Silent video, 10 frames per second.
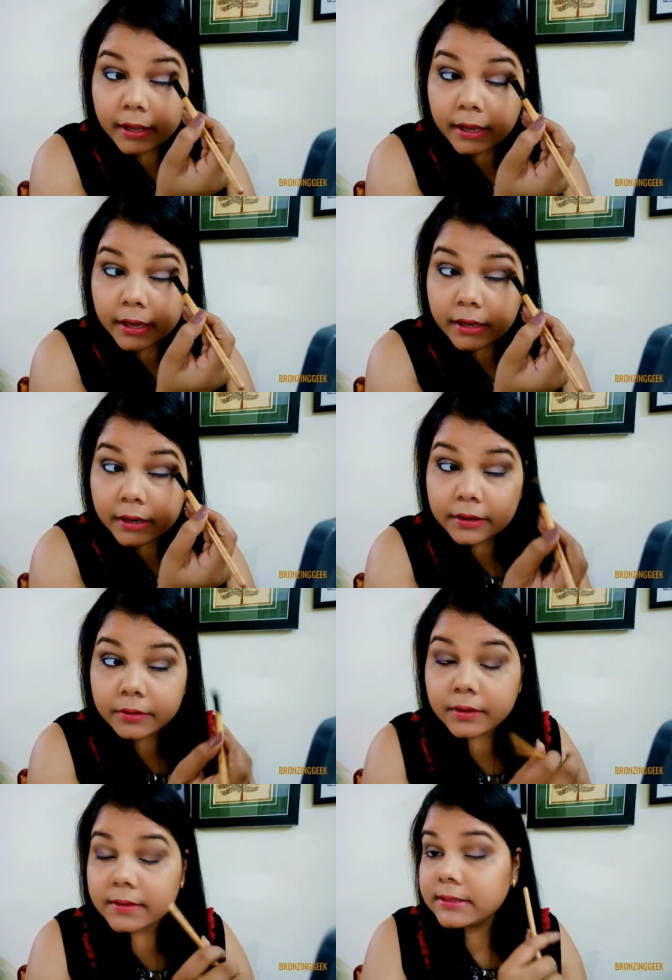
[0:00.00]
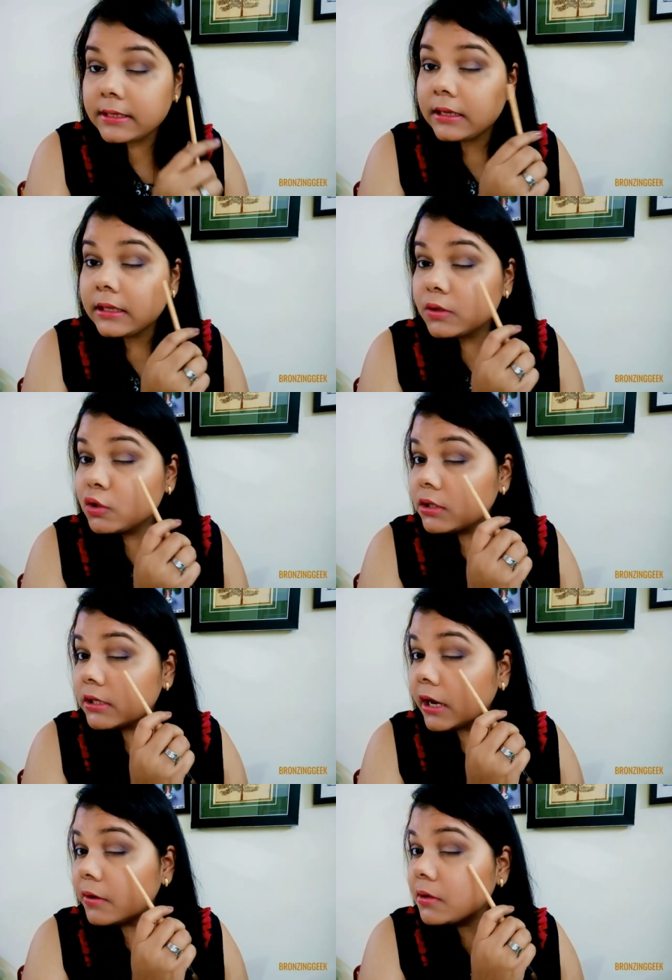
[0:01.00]
And you can see the
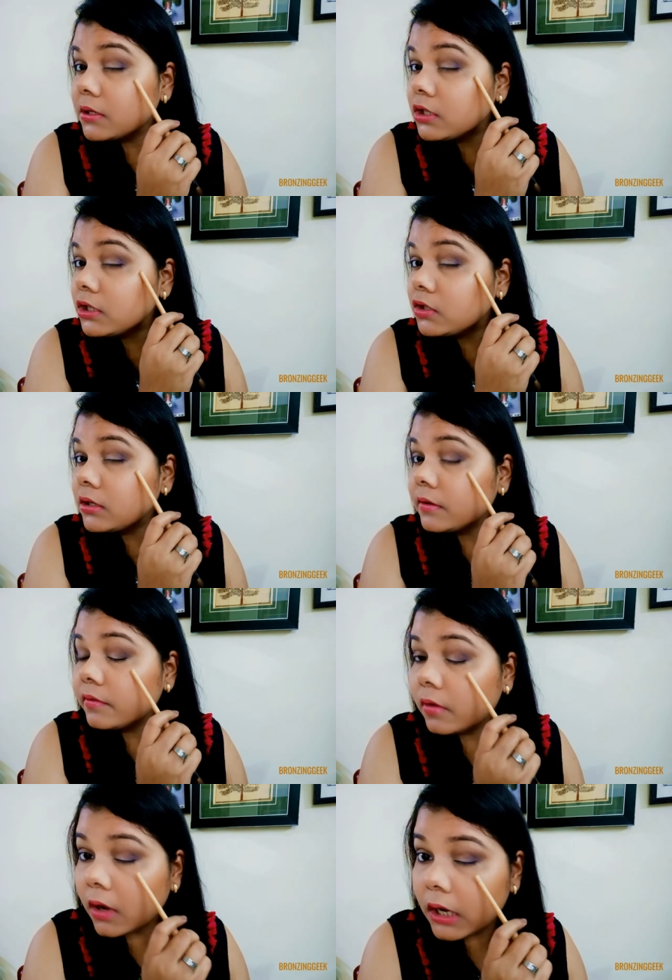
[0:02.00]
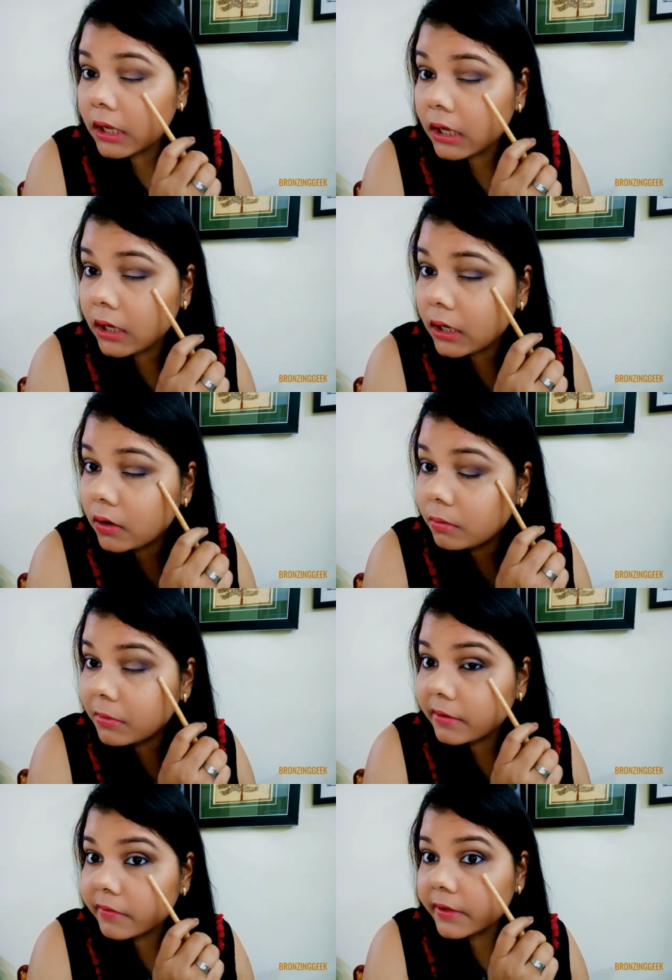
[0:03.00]
shadow is literally falling here on
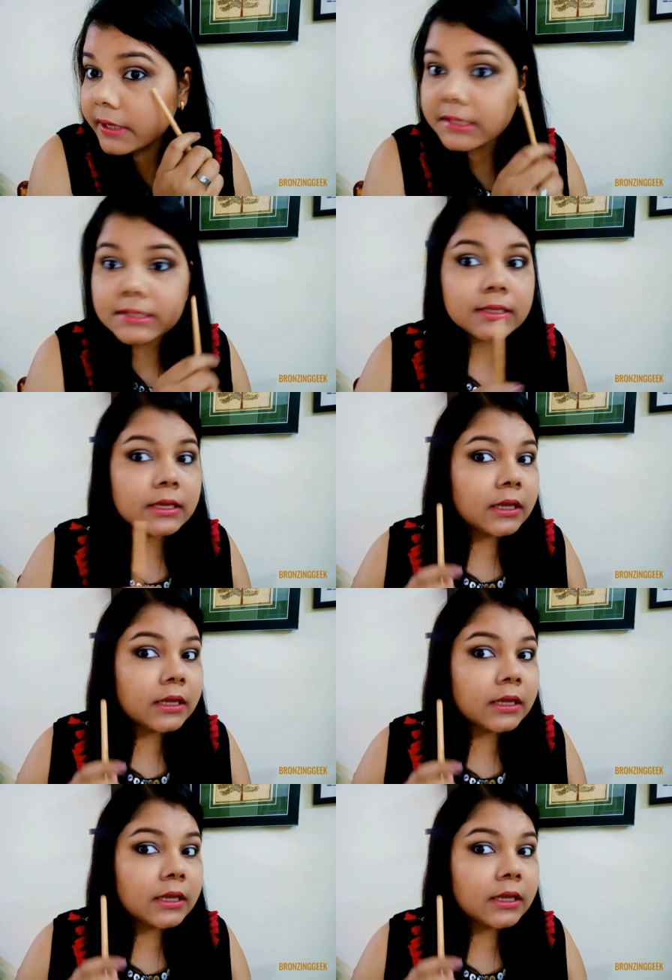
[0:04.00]
my face.